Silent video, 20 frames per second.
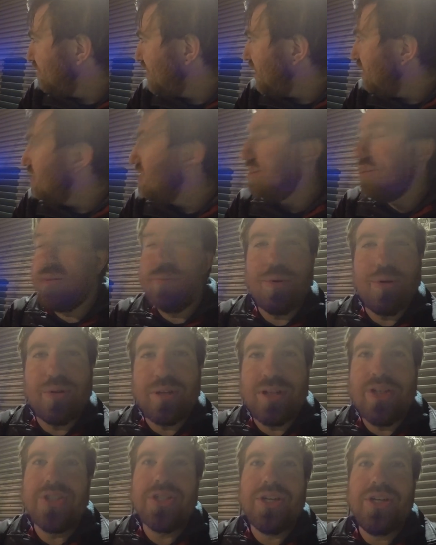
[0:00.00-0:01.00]
faster than the
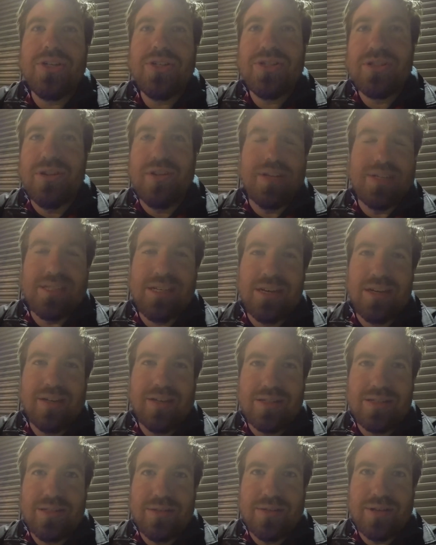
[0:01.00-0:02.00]
Bolt can charge, so that's not going
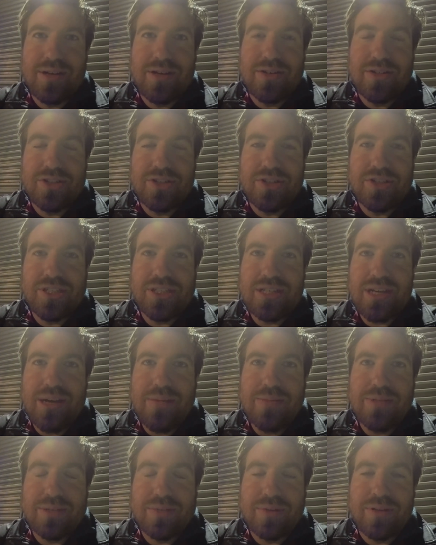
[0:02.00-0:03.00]
to slow down our charging
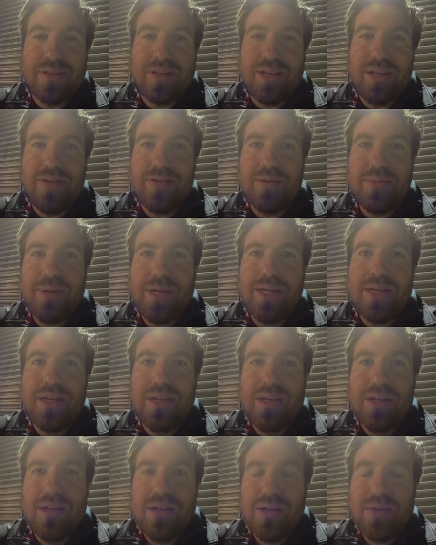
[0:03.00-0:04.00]
time to run the heater a bit.
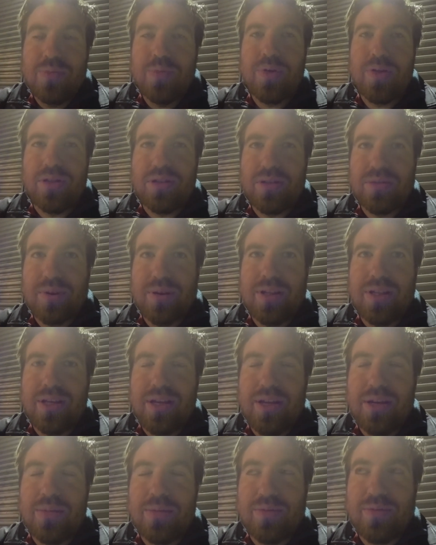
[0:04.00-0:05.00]
We'll run the
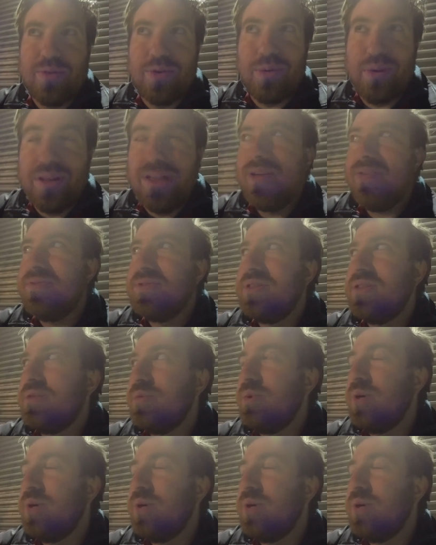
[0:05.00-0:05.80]
heater before we leave so that